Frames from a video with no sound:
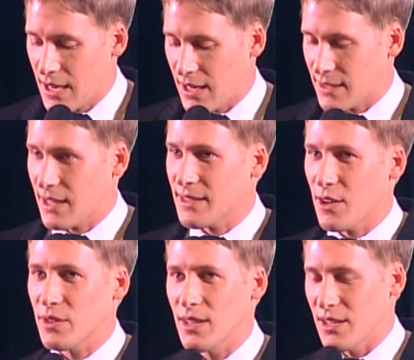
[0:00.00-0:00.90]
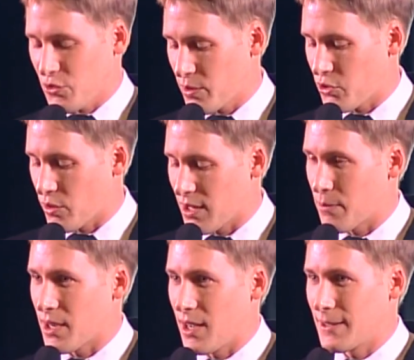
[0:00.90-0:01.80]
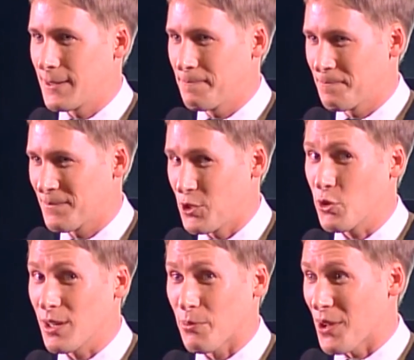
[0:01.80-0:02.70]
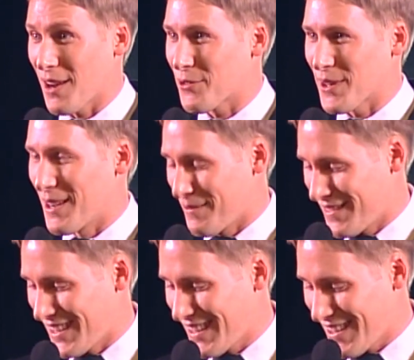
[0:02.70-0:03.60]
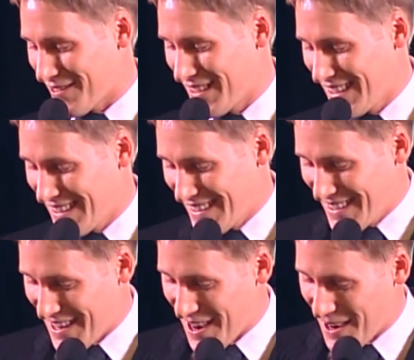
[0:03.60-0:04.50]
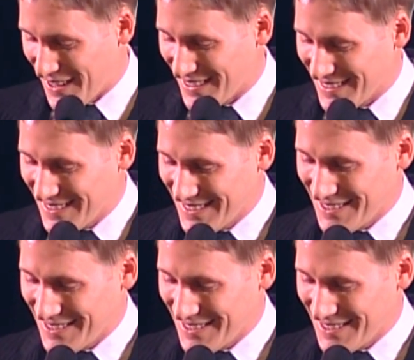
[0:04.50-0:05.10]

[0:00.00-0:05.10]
And I sat down to lunch with Julian Bond. You can applaud for him. I love it.